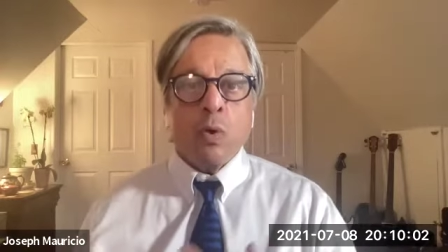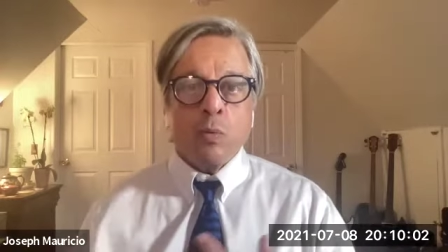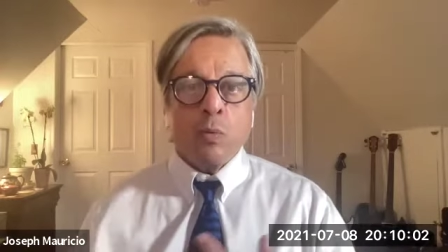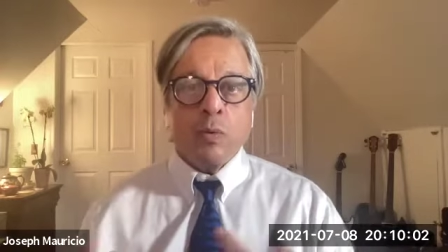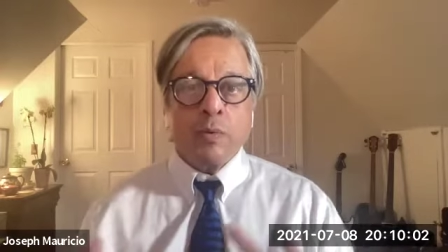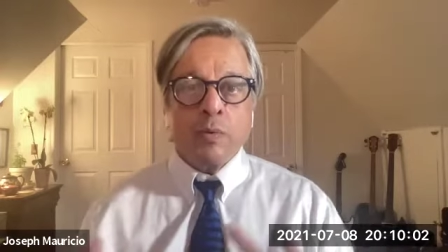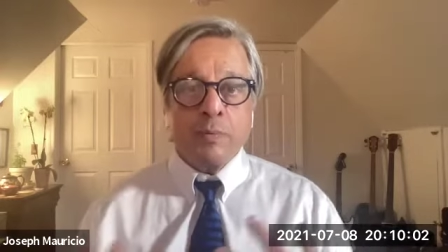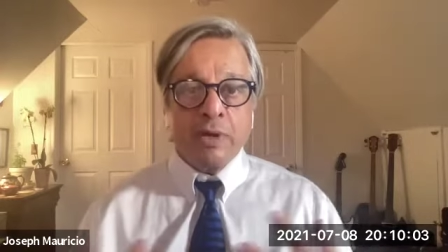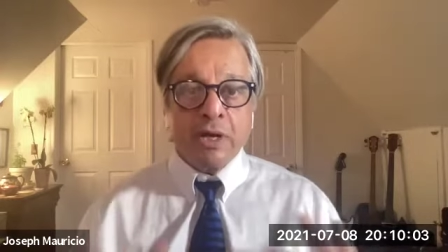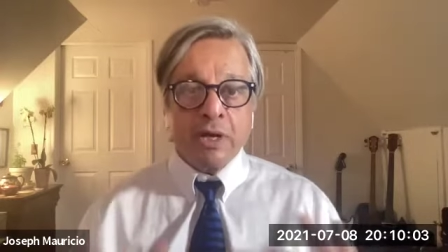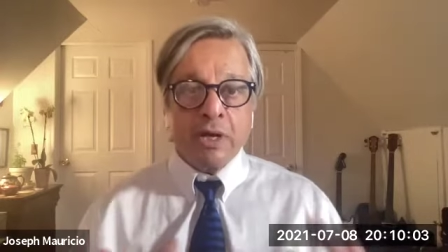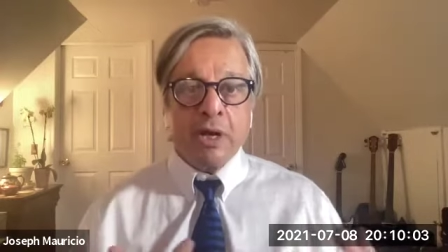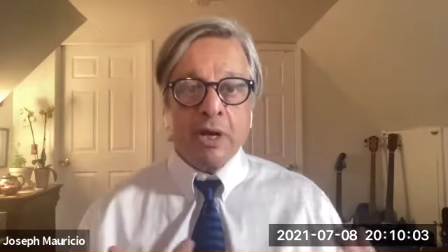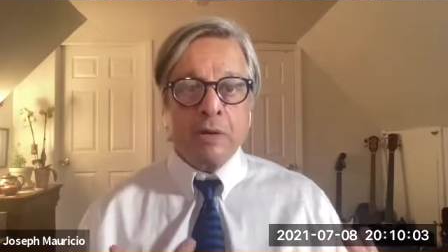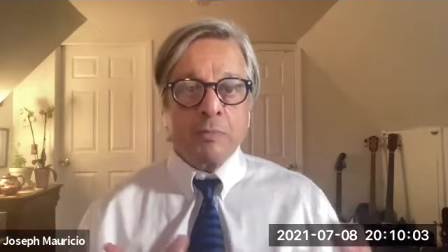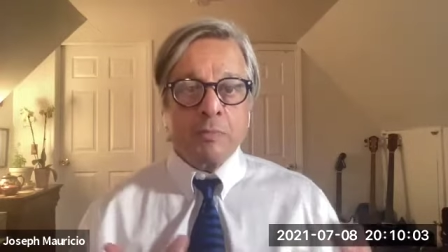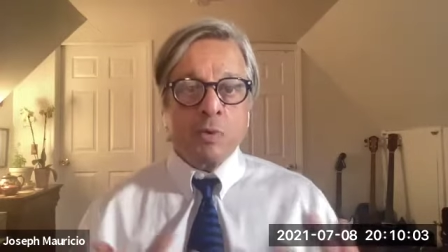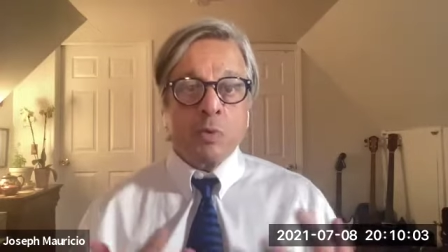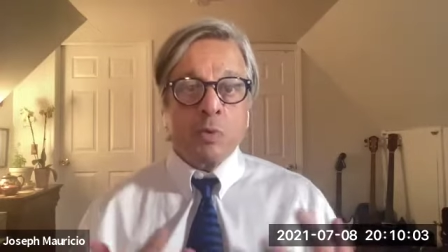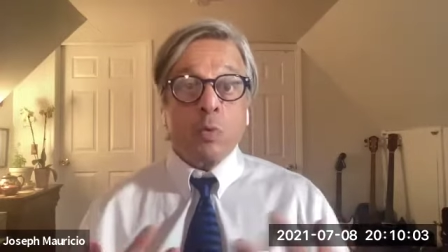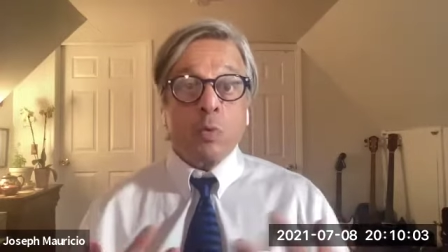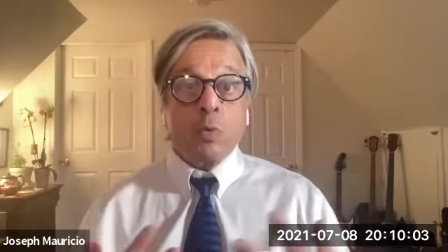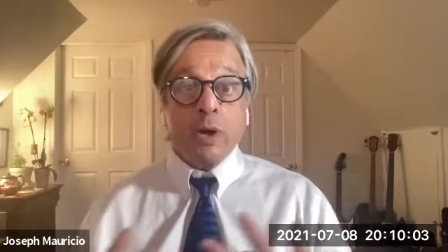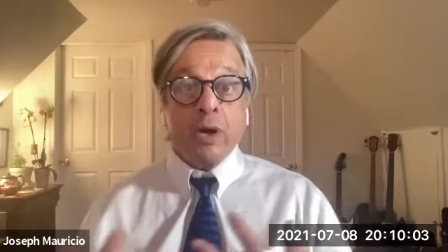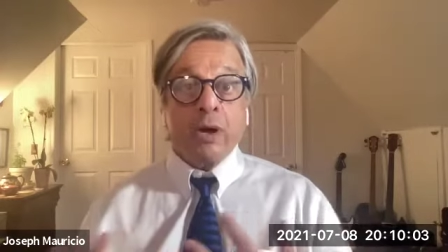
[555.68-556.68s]
When we
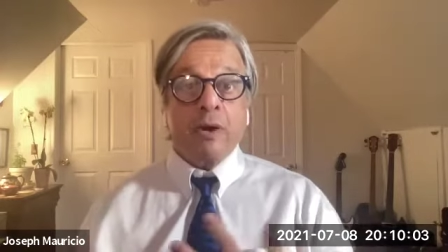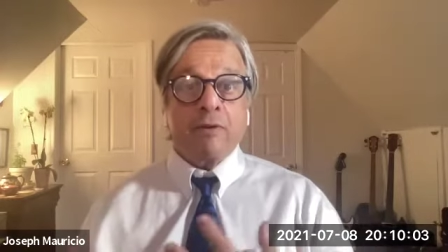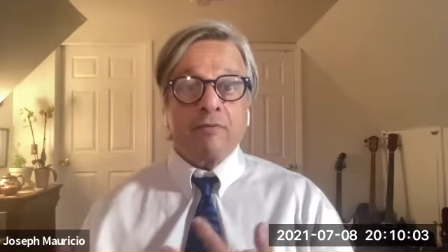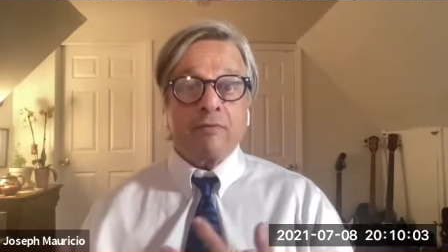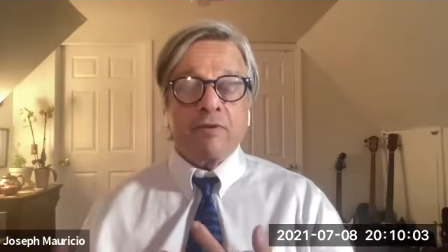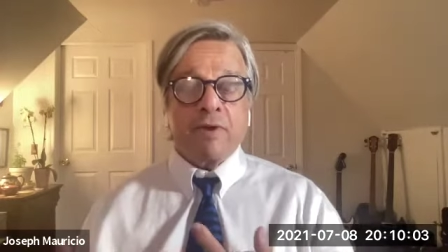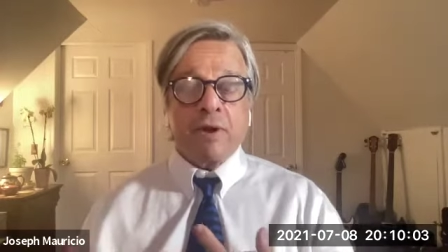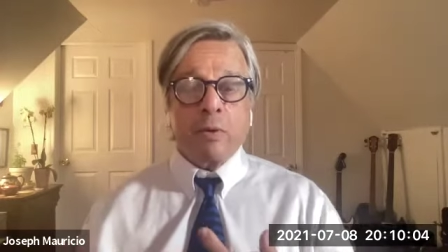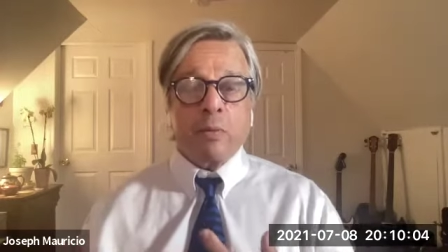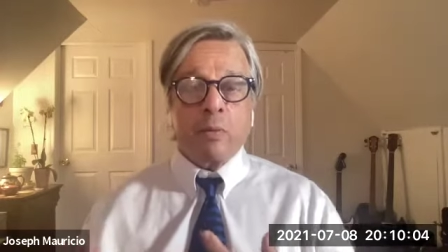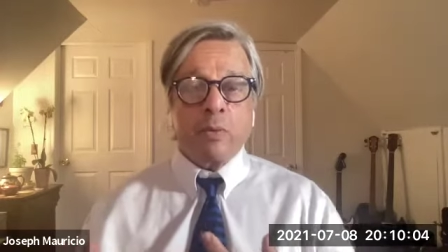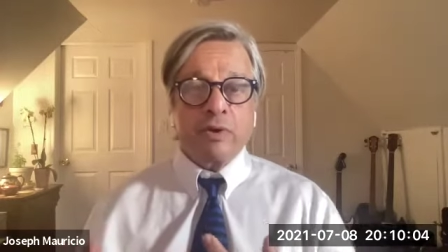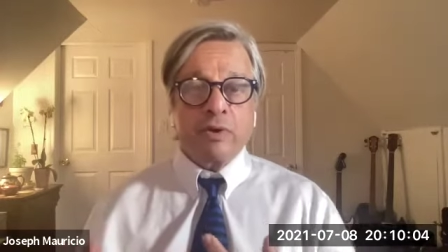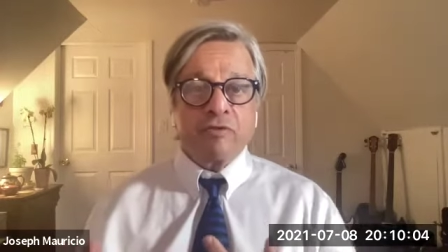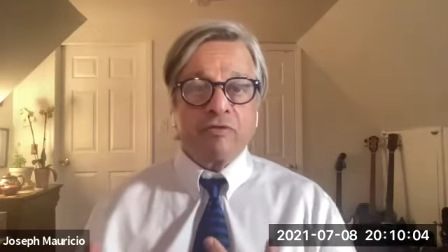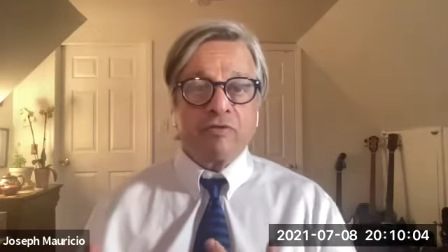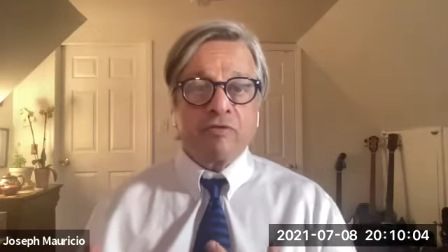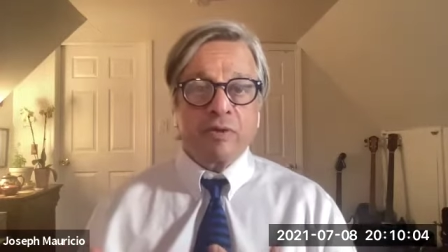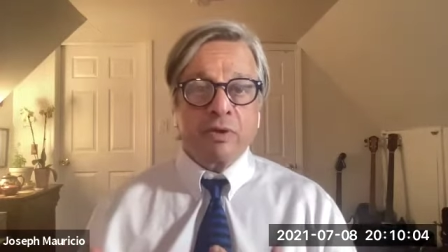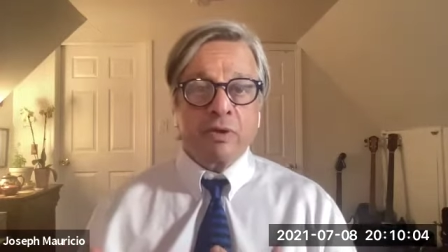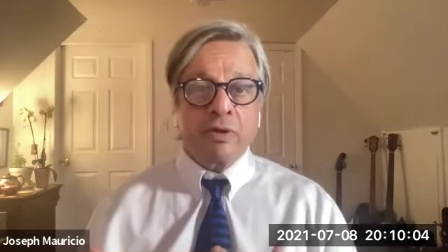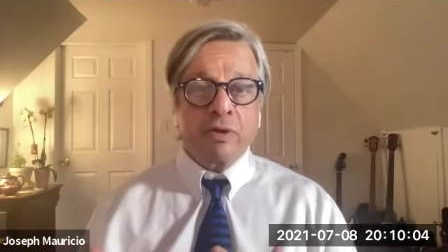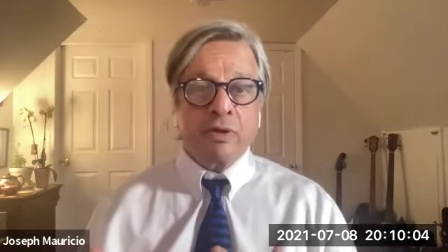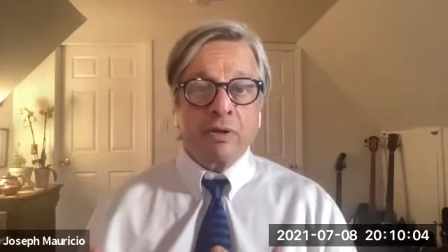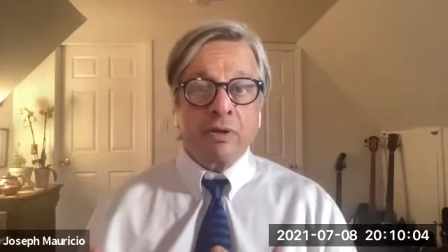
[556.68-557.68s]
become aware of how we
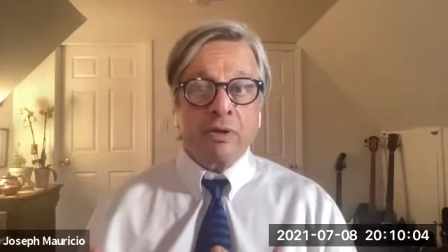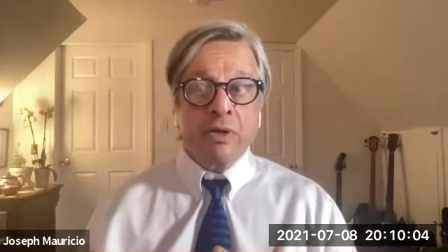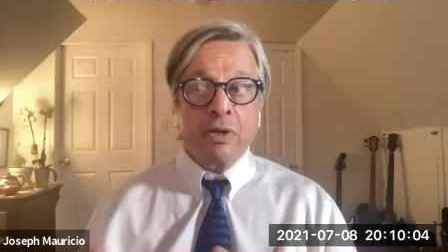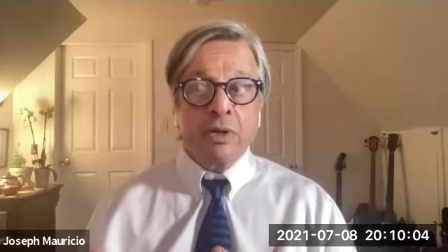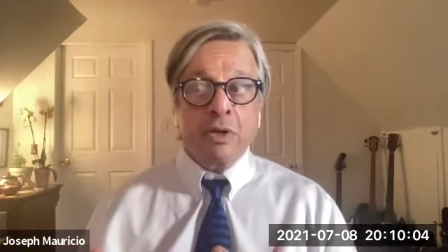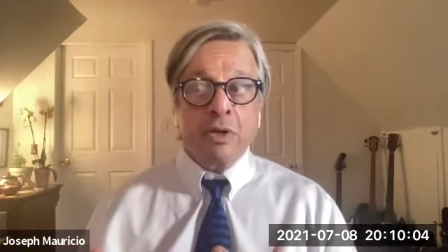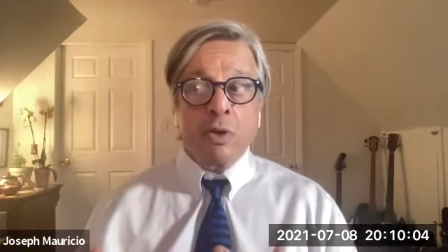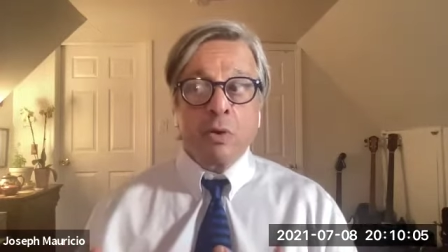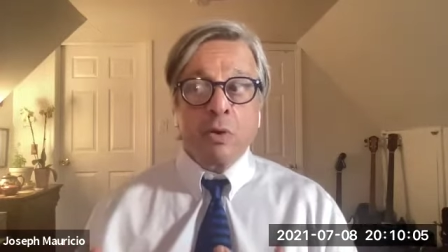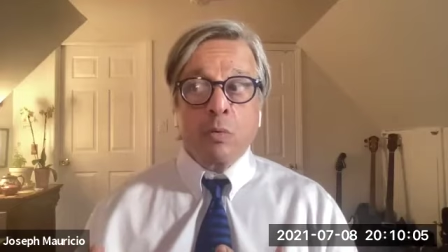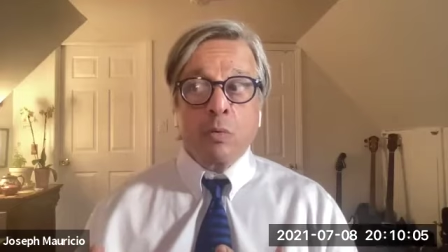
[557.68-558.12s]
feel,